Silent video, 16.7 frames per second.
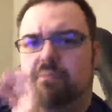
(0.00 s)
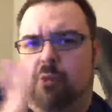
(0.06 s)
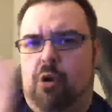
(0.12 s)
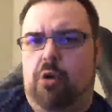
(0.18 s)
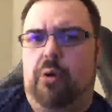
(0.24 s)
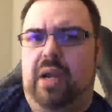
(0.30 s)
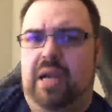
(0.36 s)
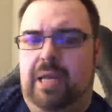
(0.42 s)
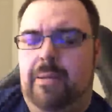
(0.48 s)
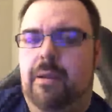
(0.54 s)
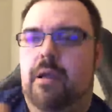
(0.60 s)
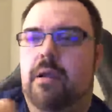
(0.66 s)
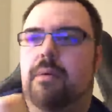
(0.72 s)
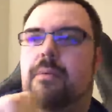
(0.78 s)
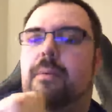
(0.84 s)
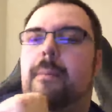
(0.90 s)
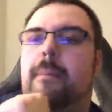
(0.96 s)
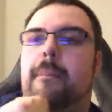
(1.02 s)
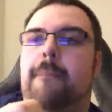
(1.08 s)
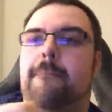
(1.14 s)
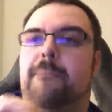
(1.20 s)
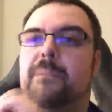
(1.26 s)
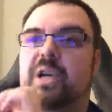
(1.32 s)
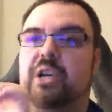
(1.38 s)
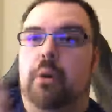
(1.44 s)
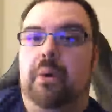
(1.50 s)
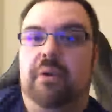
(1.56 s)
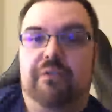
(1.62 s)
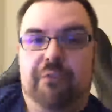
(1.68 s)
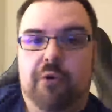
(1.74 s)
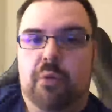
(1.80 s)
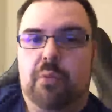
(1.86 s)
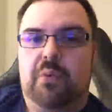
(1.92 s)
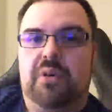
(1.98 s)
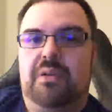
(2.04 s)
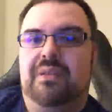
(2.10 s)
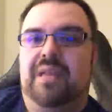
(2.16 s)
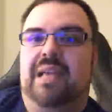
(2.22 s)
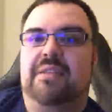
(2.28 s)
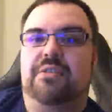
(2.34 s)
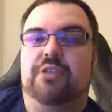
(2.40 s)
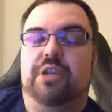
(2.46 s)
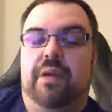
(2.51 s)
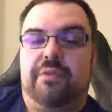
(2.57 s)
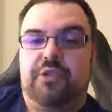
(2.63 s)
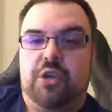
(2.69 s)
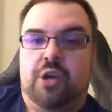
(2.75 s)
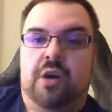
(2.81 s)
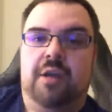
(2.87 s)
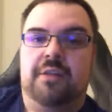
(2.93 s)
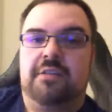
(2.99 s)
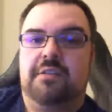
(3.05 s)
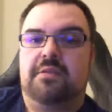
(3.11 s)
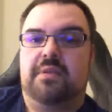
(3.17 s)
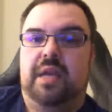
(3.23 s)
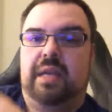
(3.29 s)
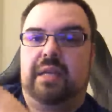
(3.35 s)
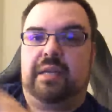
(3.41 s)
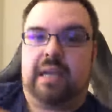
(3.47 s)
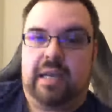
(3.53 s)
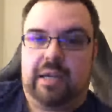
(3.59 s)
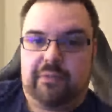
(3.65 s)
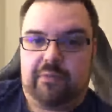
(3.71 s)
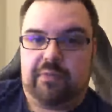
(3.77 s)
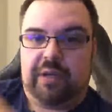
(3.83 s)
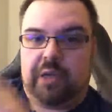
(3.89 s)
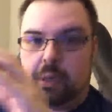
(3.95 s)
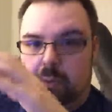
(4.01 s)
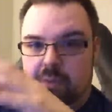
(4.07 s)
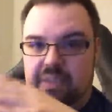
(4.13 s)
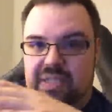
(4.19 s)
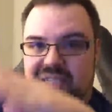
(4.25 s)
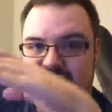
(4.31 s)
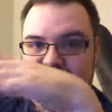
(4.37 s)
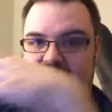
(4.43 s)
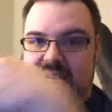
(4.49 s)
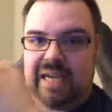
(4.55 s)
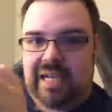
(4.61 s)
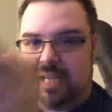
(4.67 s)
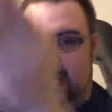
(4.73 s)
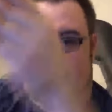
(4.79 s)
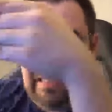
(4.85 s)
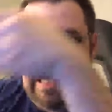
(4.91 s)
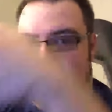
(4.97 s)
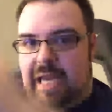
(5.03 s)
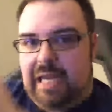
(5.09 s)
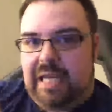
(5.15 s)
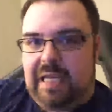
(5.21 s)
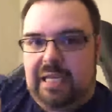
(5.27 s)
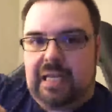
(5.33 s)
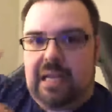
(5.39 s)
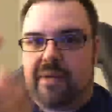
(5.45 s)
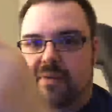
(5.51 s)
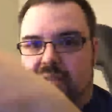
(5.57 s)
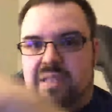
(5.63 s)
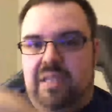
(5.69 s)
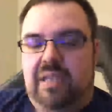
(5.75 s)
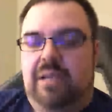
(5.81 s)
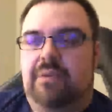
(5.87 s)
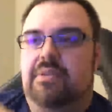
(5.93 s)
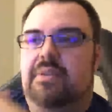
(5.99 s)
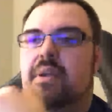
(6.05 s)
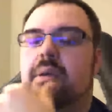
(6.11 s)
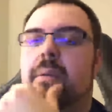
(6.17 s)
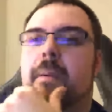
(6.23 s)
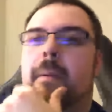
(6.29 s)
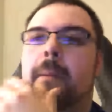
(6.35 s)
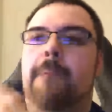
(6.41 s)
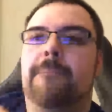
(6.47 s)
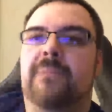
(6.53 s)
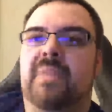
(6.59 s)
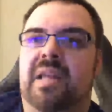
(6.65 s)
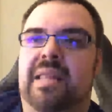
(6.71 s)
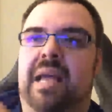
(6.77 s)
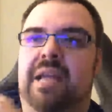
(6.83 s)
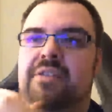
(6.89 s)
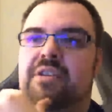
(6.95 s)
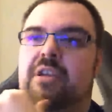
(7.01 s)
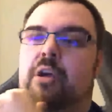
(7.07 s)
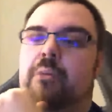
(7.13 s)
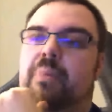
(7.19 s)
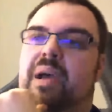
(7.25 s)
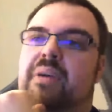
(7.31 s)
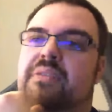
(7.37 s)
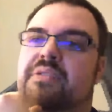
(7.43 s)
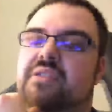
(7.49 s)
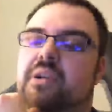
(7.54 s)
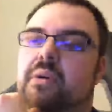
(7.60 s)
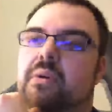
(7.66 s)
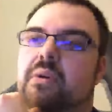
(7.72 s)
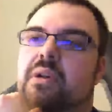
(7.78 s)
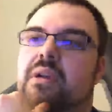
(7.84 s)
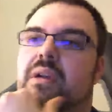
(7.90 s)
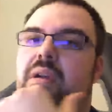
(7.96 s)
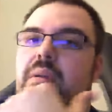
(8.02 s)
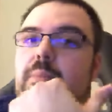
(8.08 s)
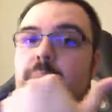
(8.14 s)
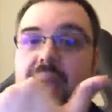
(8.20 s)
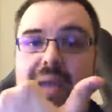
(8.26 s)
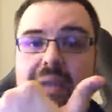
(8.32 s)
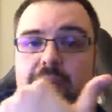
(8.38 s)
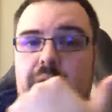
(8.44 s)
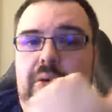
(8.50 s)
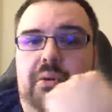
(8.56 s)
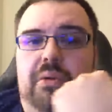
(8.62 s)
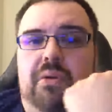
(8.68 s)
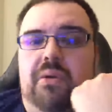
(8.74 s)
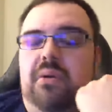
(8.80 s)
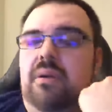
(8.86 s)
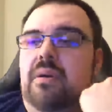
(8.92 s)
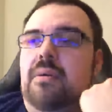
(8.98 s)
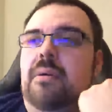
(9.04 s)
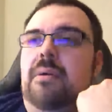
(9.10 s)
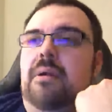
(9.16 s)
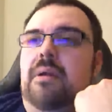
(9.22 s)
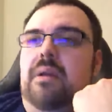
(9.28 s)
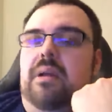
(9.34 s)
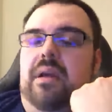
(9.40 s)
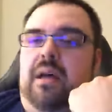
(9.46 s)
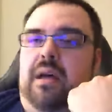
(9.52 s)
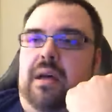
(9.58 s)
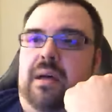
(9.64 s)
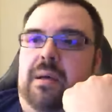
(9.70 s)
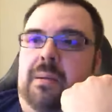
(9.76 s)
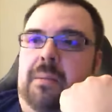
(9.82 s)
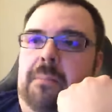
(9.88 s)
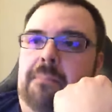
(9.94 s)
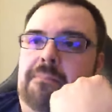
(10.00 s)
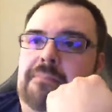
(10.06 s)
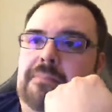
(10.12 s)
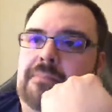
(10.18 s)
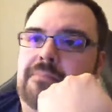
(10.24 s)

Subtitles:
already. But going forward, that's Jeff Johns and kind of, you know, dictating and guiding and everything else. And that should help out. So Batgirl, Batgirl